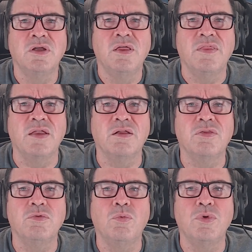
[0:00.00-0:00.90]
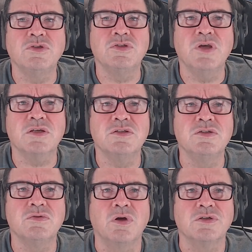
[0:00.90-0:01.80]
that include rich text
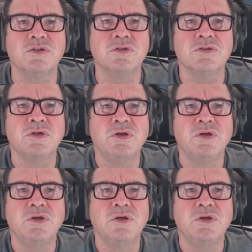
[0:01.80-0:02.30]
instructions,